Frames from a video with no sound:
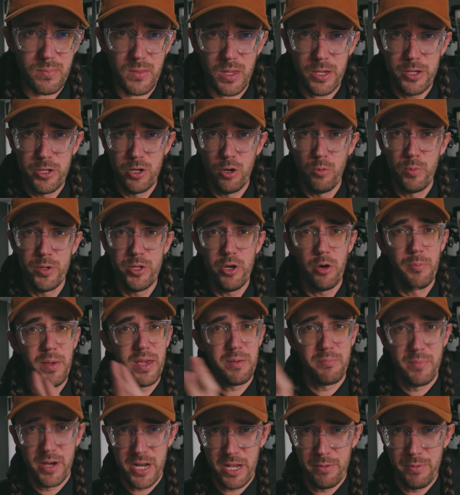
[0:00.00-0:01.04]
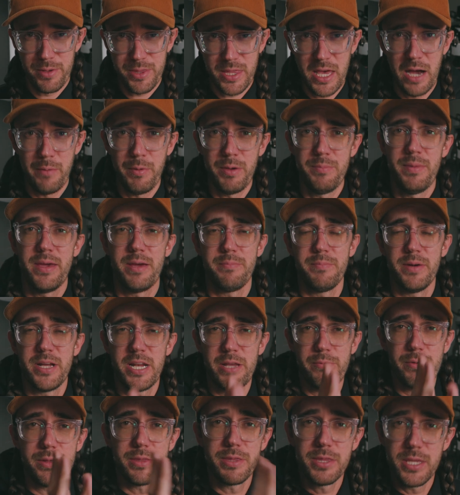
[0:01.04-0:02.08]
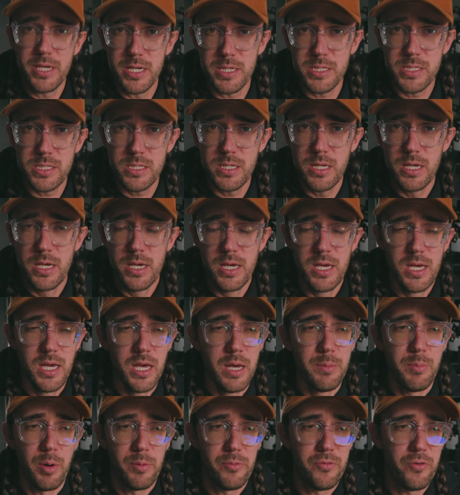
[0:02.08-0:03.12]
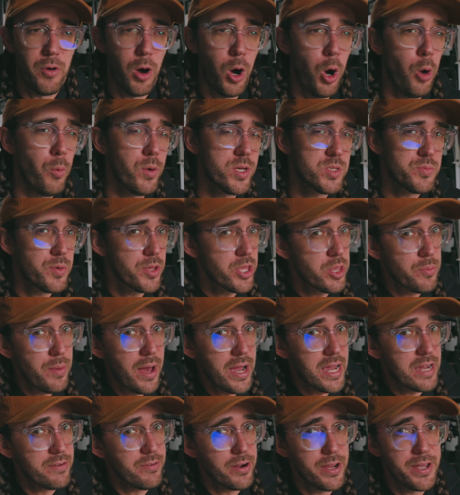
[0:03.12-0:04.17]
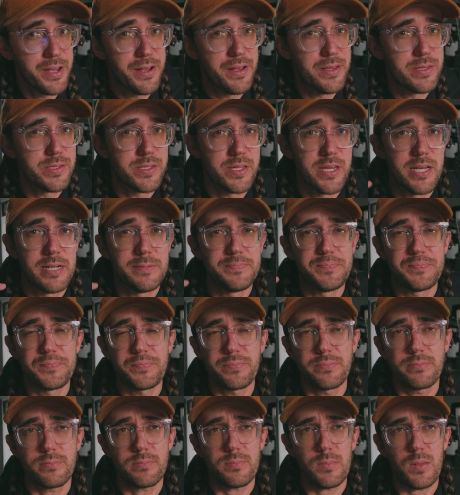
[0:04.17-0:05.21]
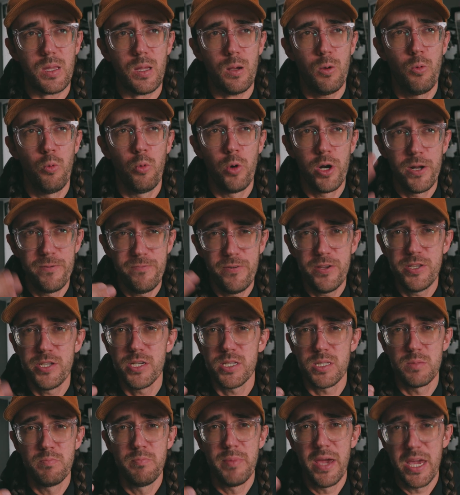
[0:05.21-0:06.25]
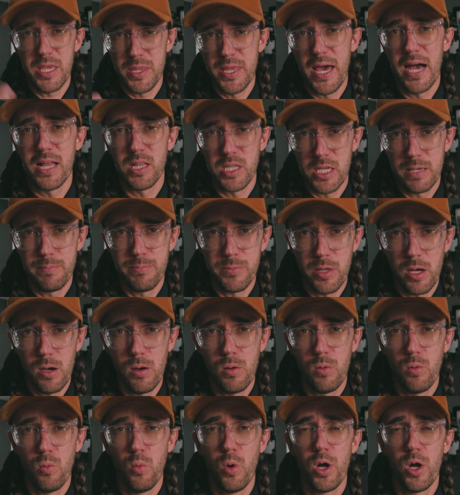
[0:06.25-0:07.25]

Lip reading: We don't make money with that, we make money with this. But we've always been in the back of our heads that, what if we just made that leap though?